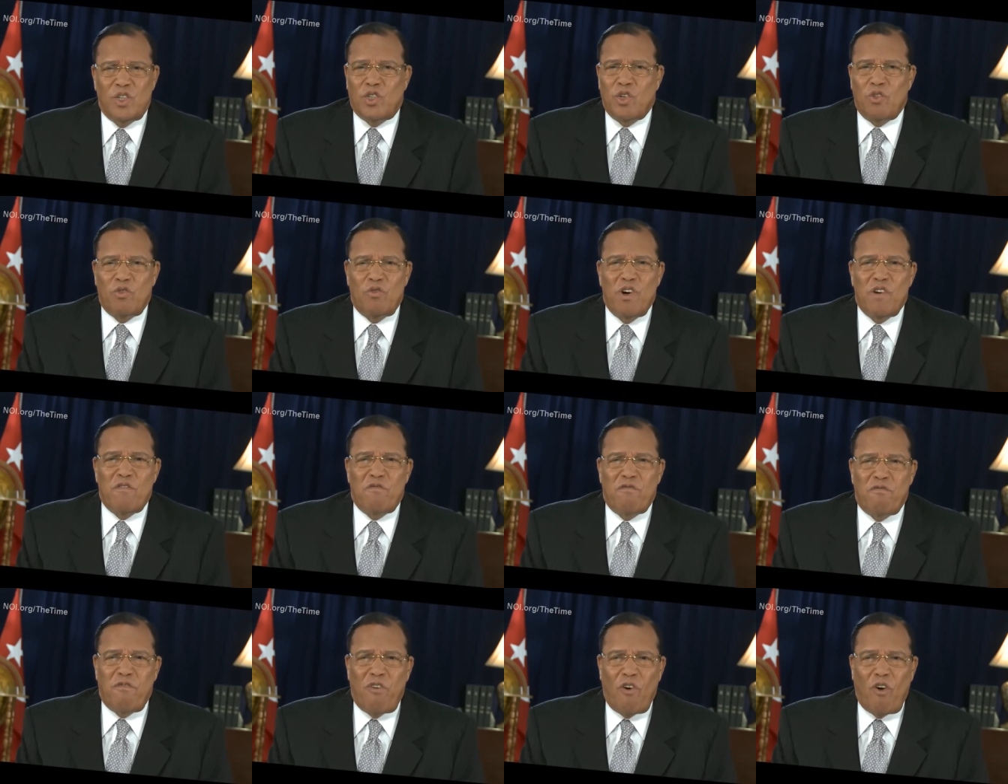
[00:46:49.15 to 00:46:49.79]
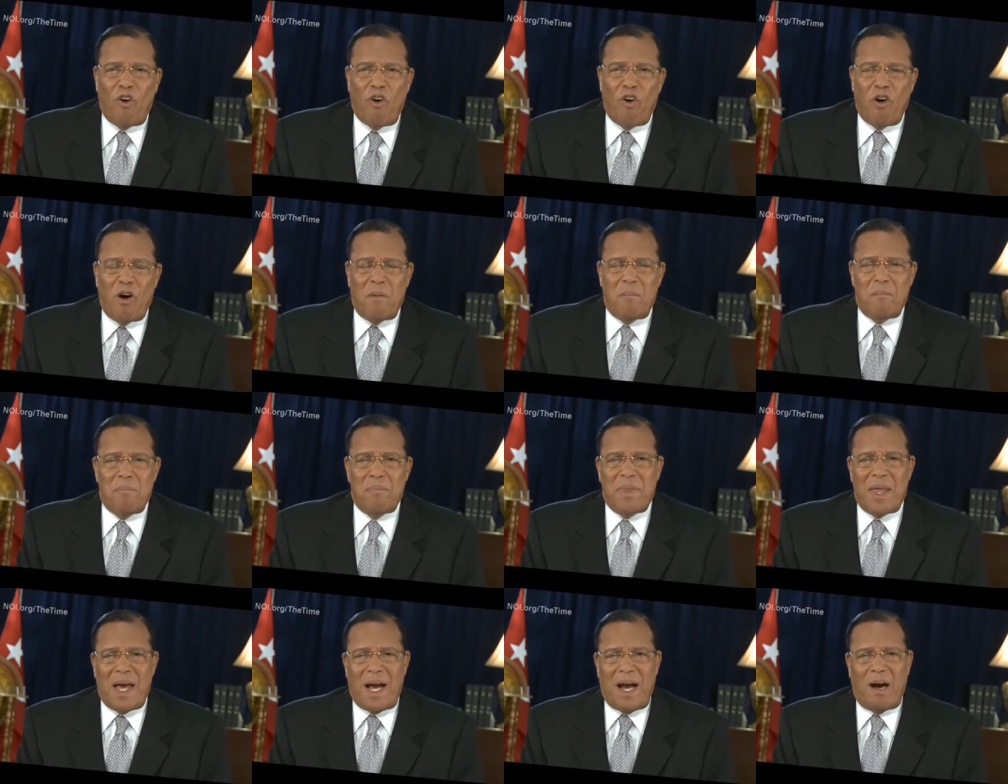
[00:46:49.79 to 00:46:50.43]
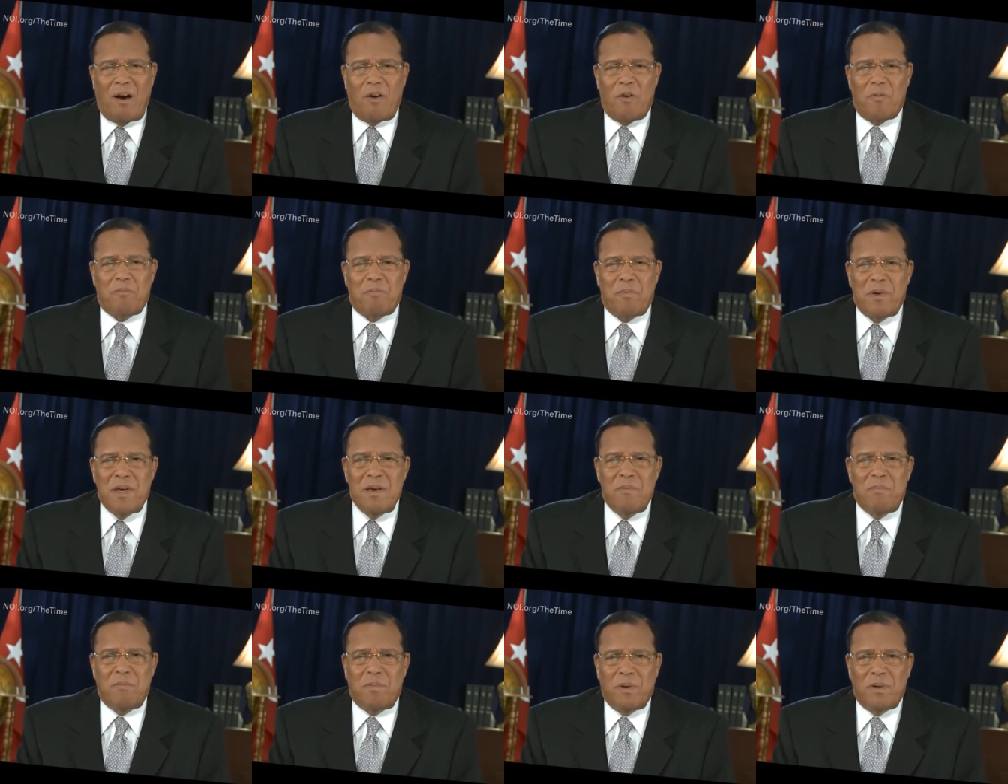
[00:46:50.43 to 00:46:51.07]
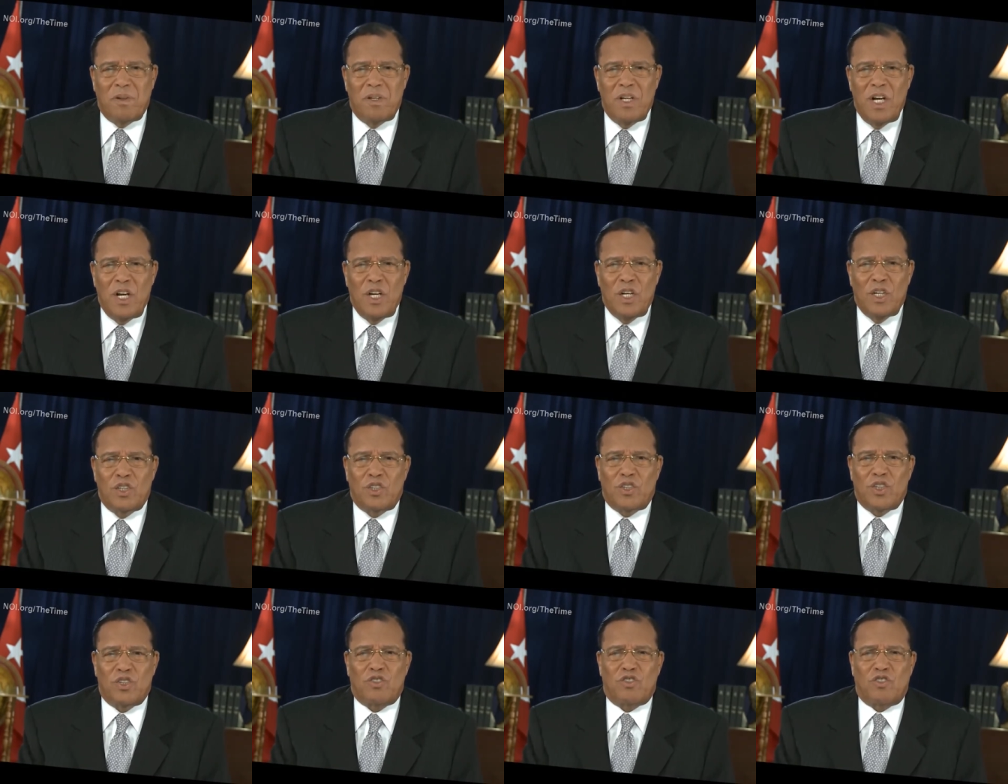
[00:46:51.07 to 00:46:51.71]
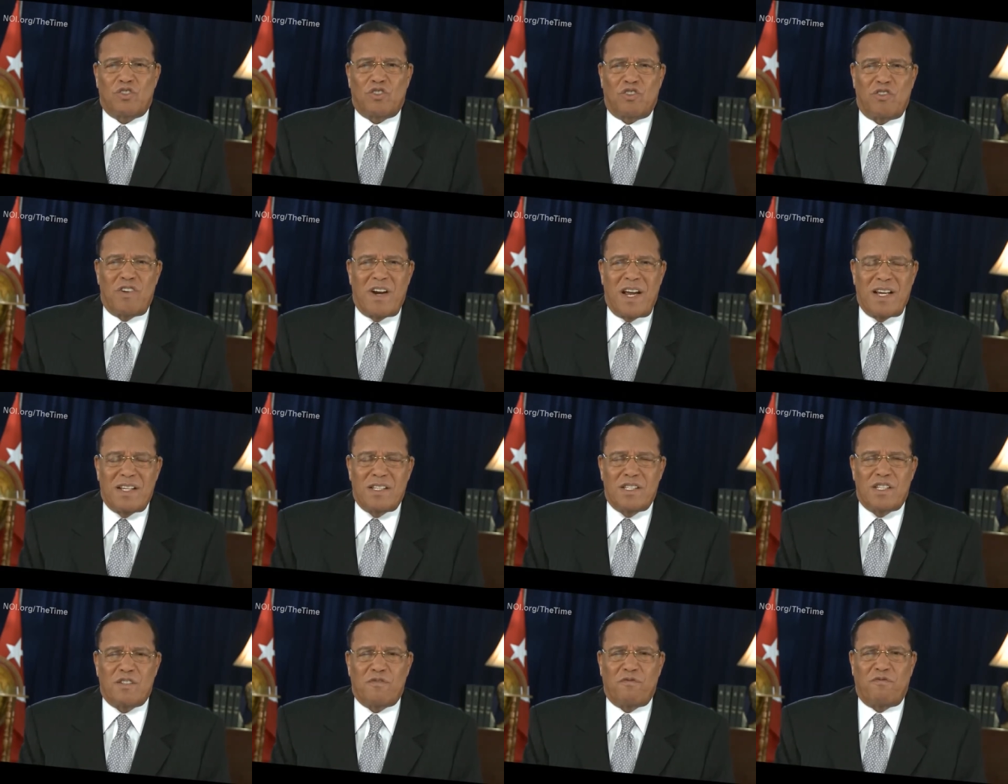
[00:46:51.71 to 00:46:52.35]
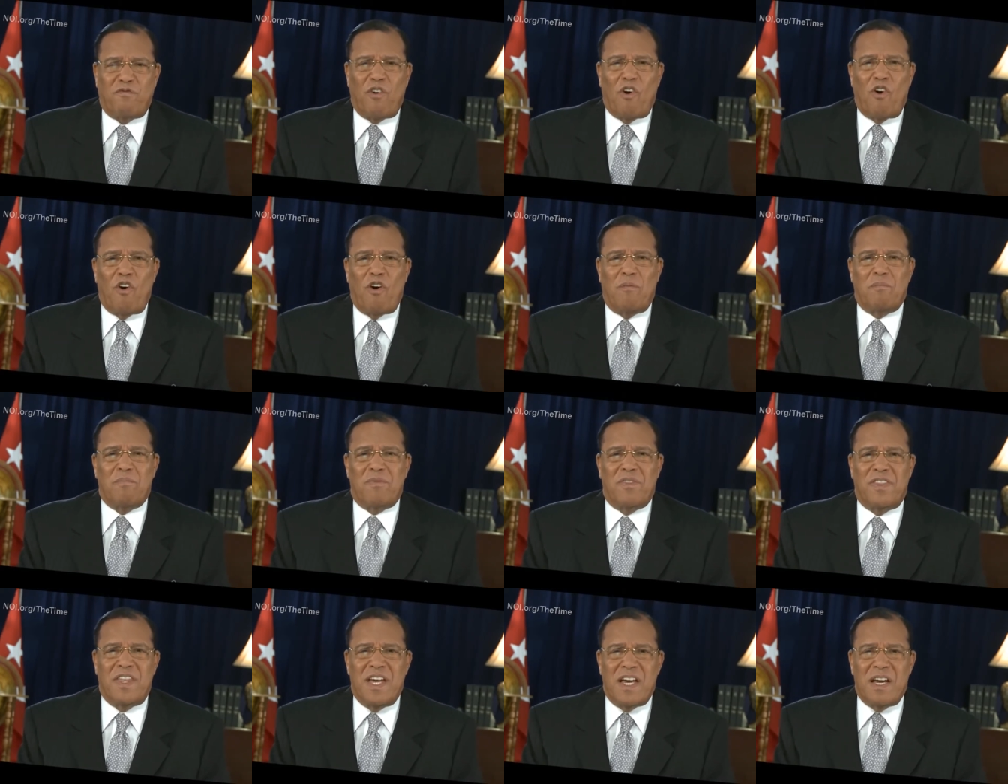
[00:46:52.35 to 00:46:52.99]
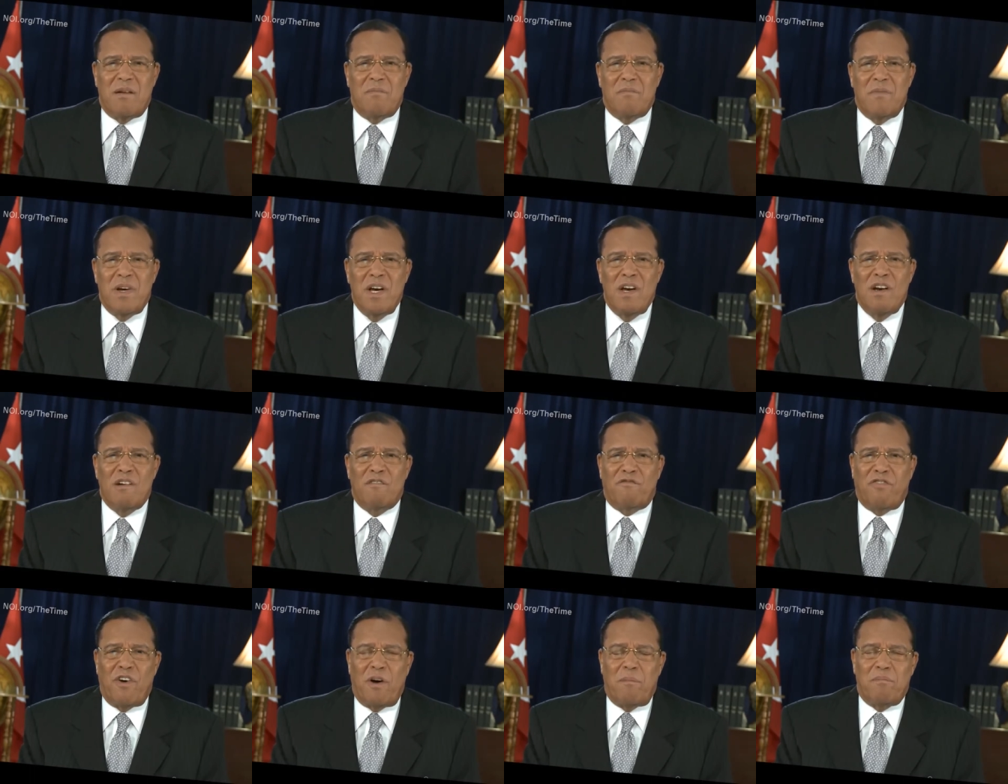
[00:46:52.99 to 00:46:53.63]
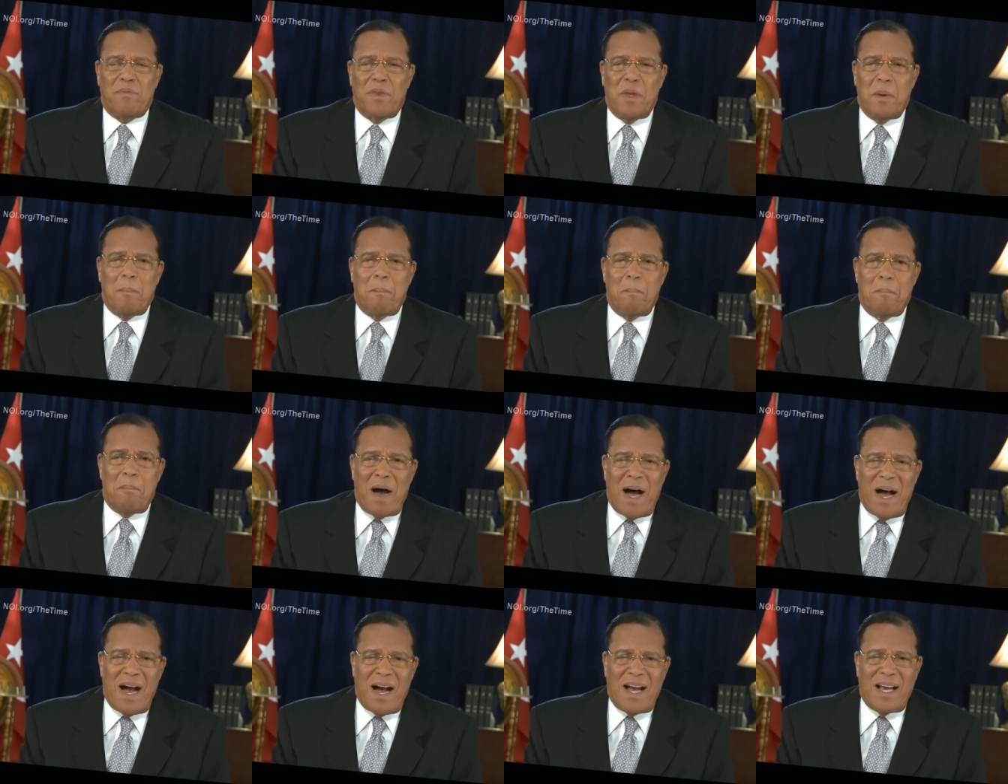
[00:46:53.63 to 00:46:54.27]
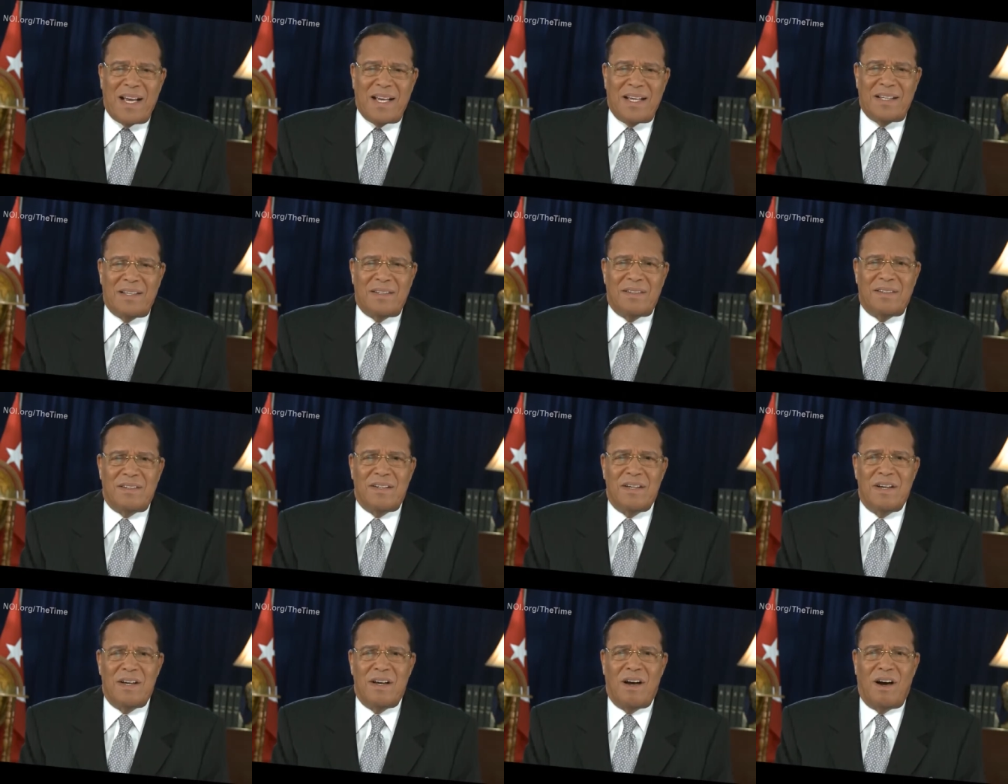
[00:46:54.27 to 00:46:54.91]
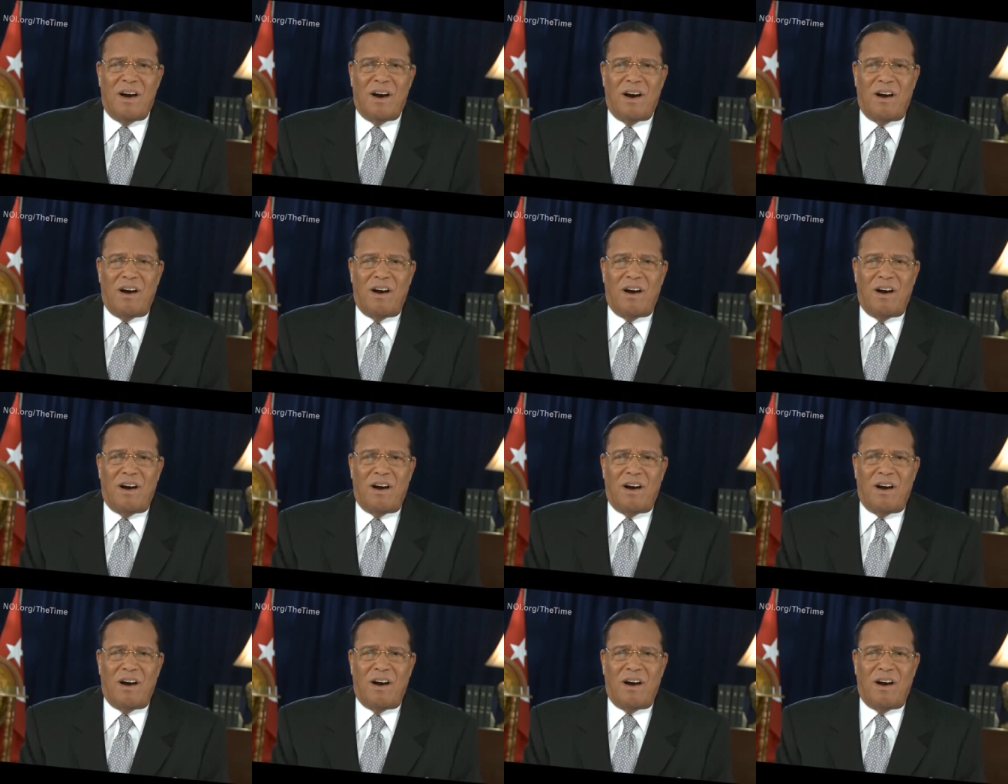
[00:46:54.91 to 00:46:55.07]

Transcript: to reform our people, to transform them from the mind